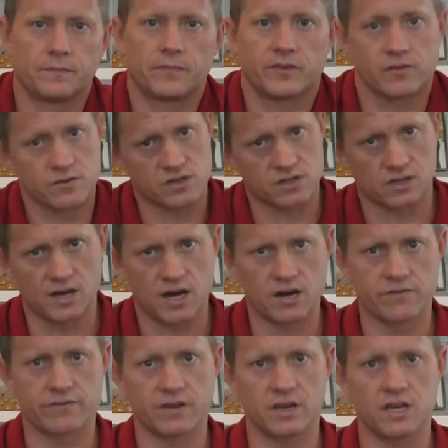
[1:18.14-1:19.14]
So there's a lot
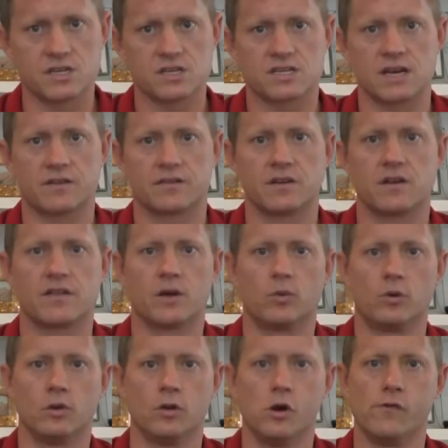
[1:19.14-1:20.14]
of agents out there that
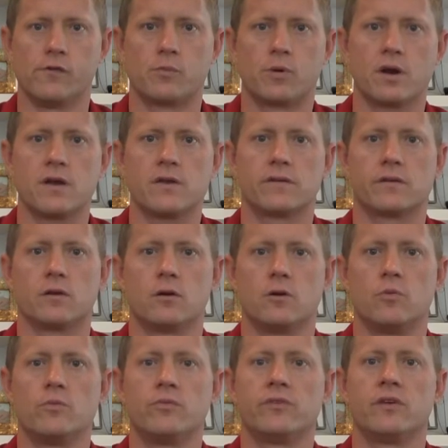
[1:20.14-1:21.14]
will overprice
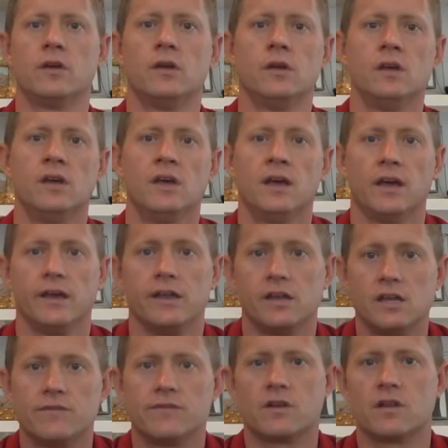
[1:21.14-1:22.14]
homes,
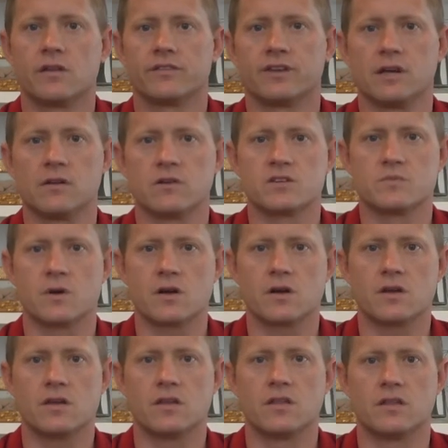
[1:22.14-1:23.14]
and even in a seller's
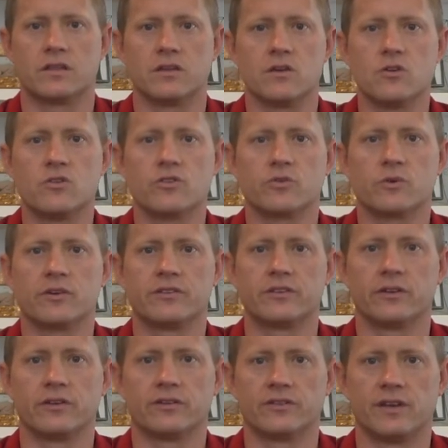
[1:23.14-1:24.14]
market, those will
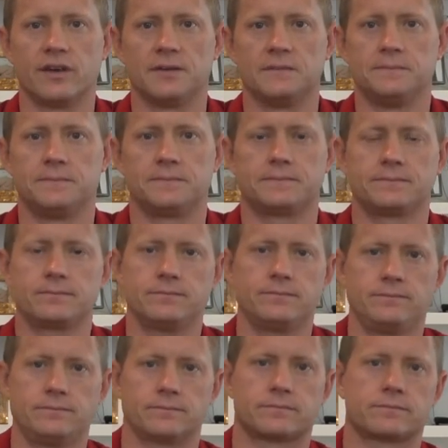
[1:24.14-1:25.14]
still sit
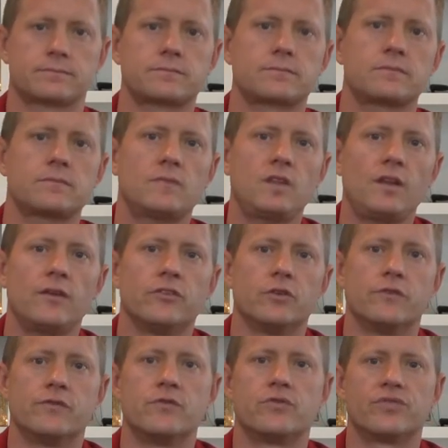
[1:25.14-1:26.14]

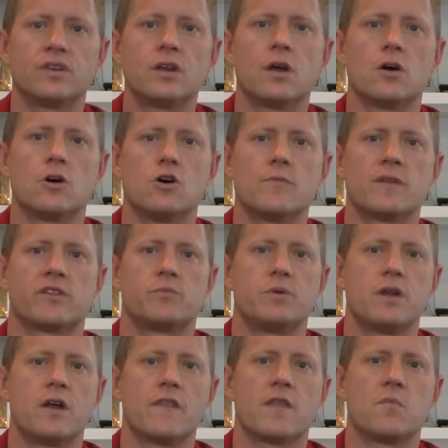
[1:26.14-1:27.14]
so if you've seen a home that's
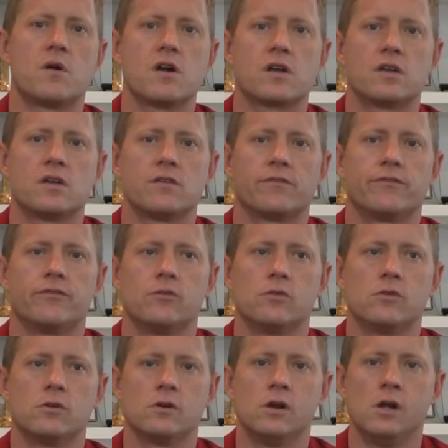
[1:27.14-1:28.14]
been on the market
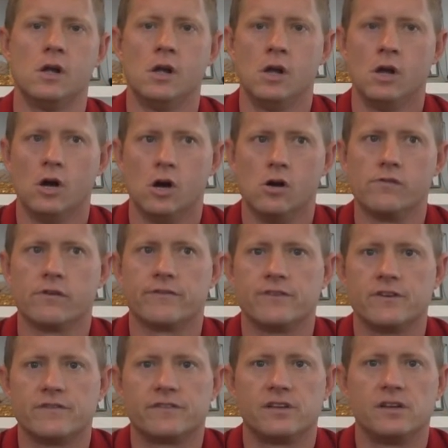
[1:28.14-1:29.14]
for over
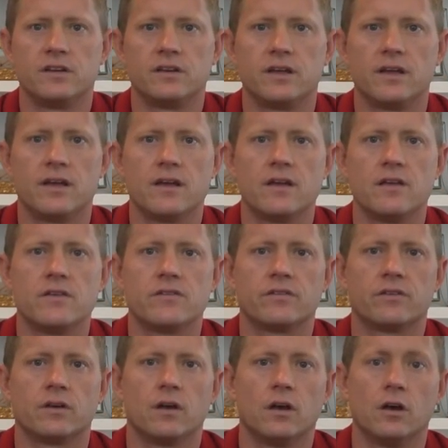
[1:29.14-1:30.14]
15
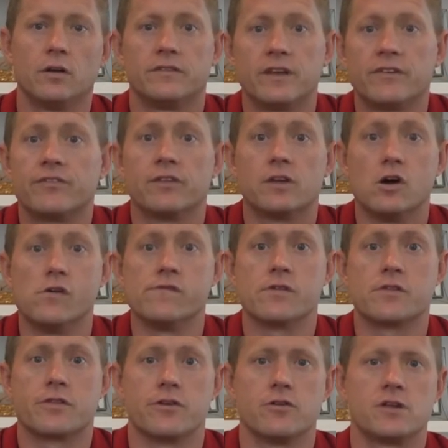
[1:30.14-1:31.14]
days, uh, definitely over
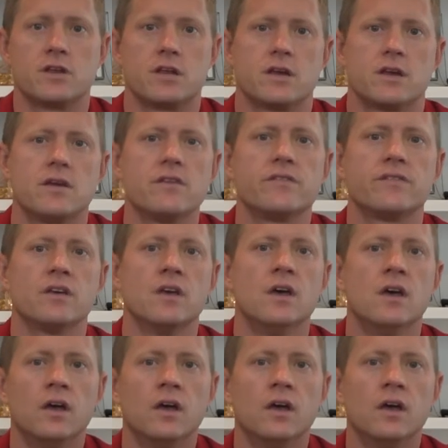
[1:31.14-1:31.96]
30 days,